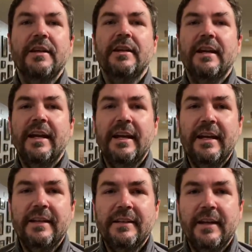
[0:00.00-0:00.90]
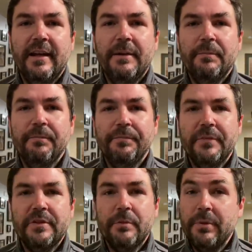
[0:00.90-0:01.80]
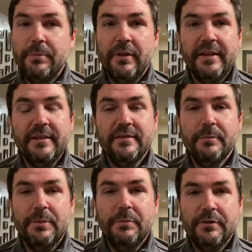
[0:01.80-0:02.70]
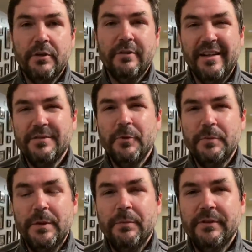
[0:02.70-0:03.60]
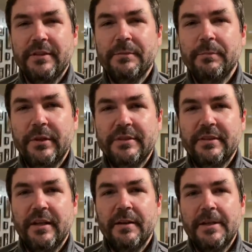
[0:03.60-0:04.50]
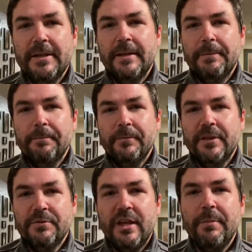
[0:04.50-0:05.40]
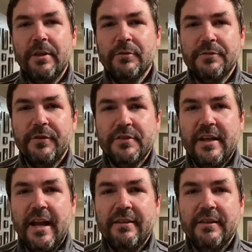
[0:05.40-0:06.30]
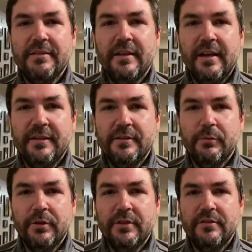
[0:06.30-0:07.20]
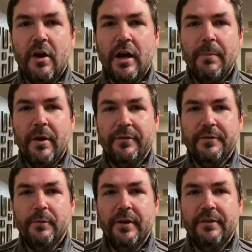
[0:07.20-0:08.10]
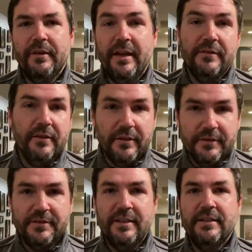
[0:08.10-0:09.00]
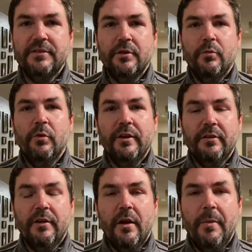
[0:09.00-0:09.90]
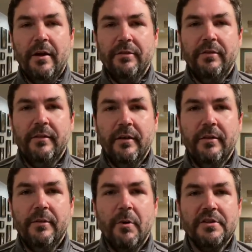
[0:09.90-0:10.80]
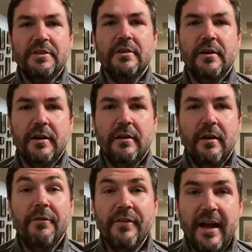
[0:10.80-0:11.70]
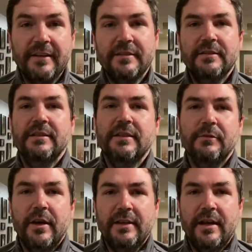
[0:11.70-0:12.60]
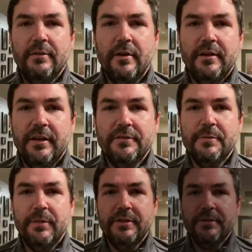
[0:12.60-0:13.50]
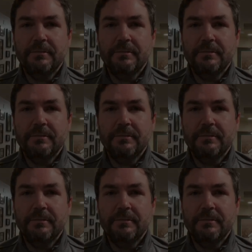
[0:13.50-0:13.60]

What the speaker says: and some people like it, some people don't. I guess most people didn't. But Tim Sabian was the first guy that I got to really talk about this with, and Doug Goodstein. So we'll hear about the Marci TURK effect right now on Here's the Pitch.